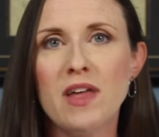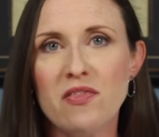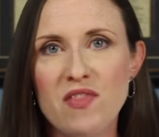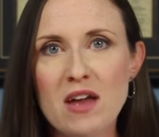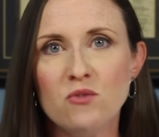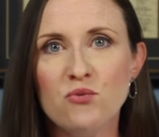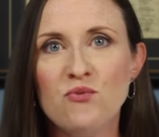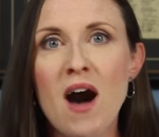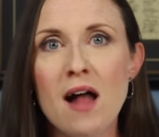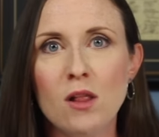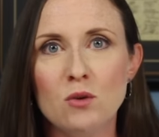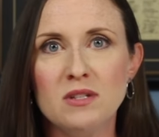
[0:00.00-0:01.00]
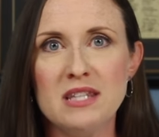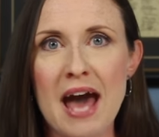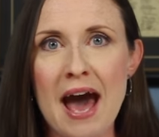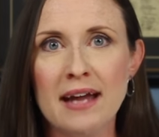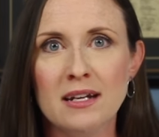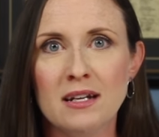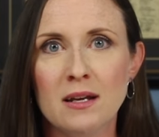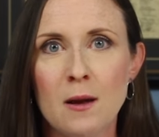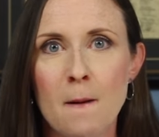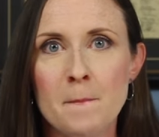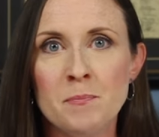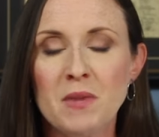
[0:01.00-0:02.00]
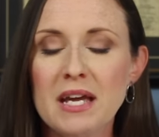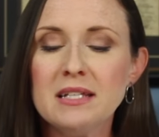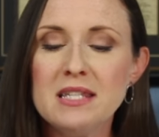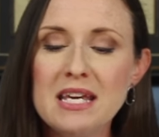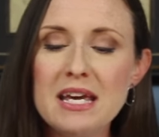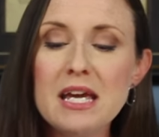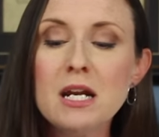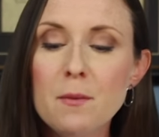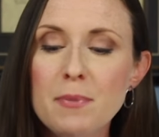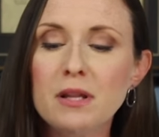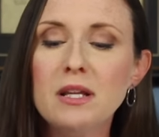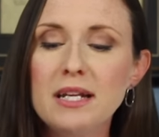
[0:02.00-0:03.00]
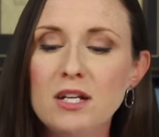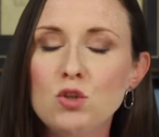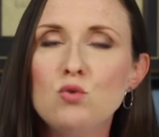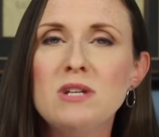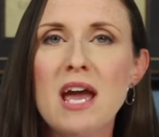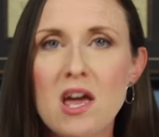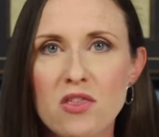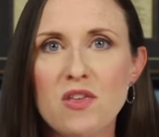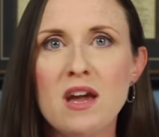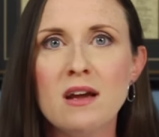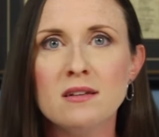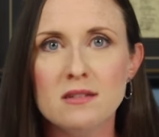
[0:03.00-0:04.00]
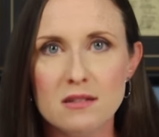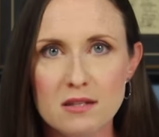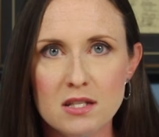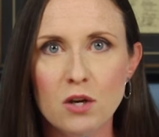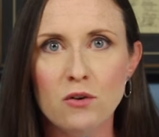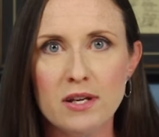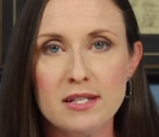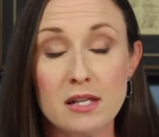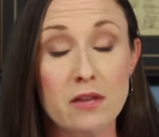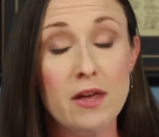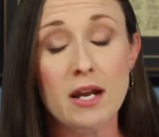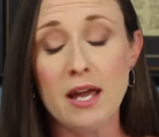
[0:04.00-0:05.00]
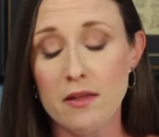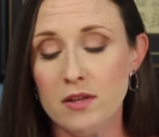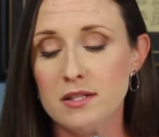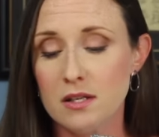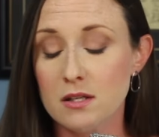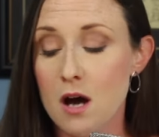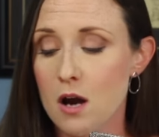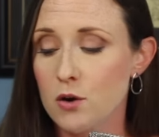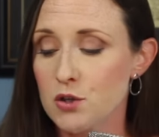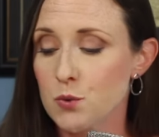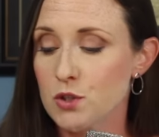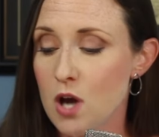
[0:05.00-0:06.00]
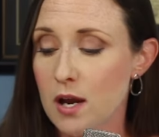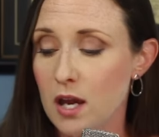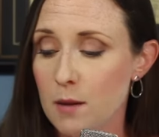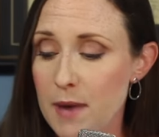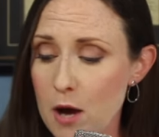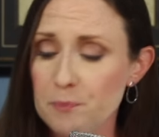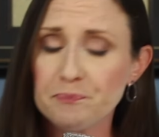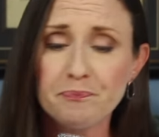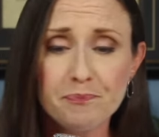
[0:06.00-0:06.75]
that then follows that is the inability to take things seriously. Then again, this is Congress we're talking about.